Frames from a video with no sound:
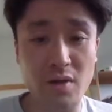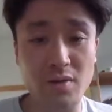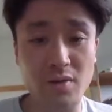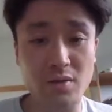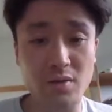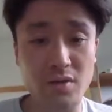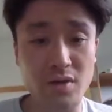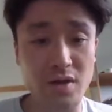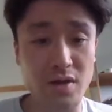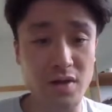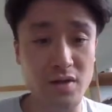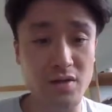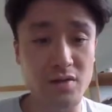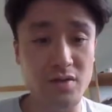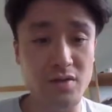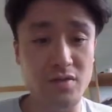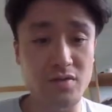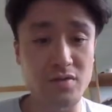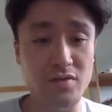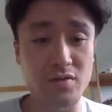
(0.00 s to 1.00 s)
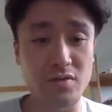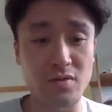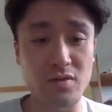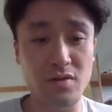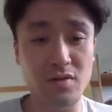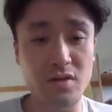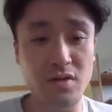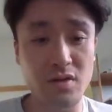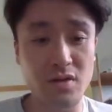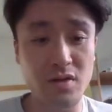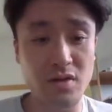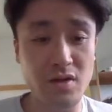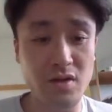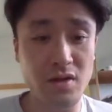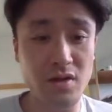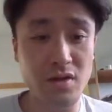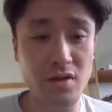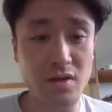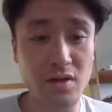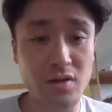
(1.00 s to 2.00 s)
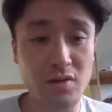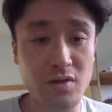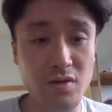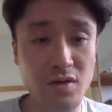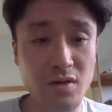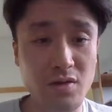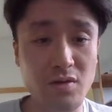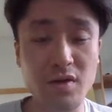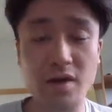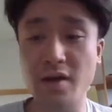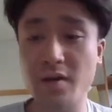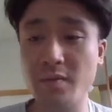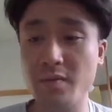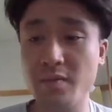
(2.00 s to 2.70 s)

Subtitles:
Okay, there's nothing like that over here. Okay,